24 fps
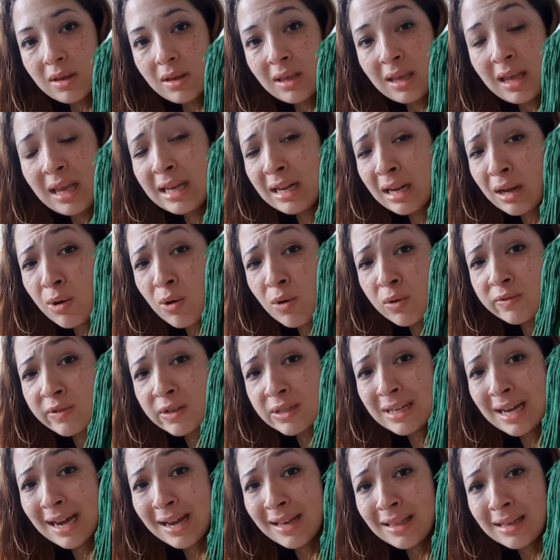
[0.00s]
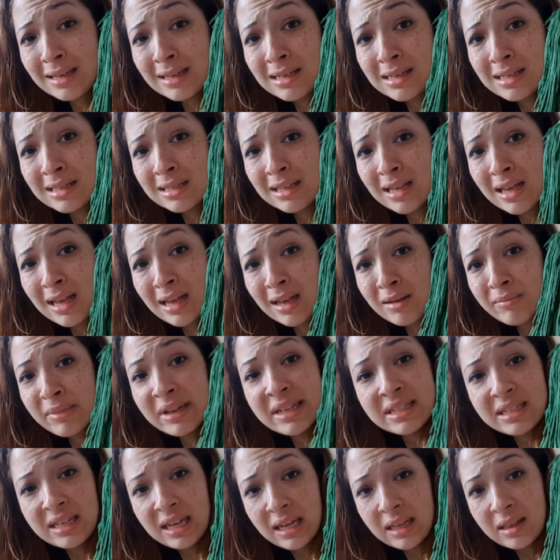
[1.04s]
could I over dye this and
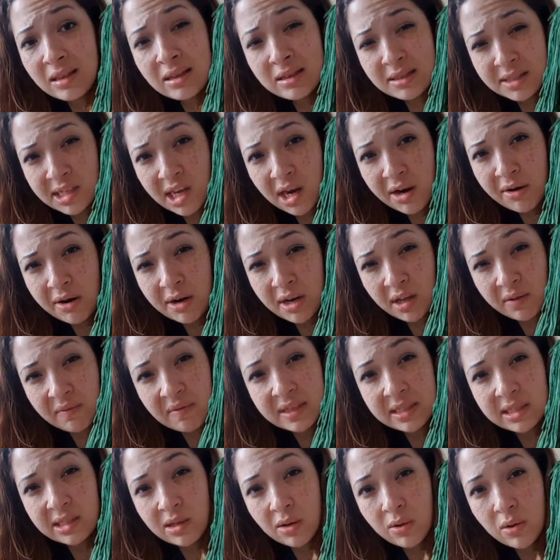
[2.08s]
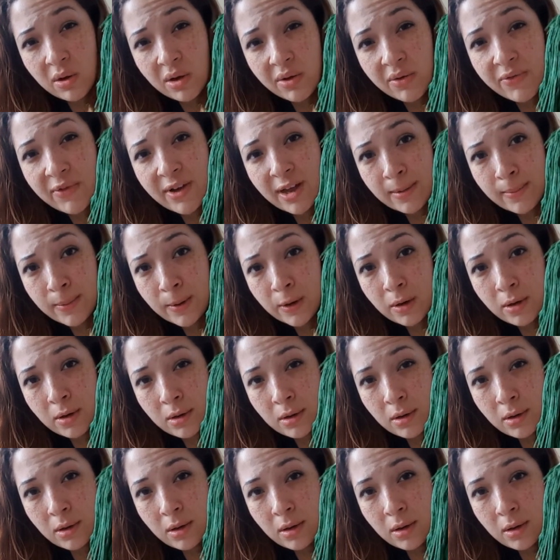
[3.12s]
maintain the integrity of the silk fiber?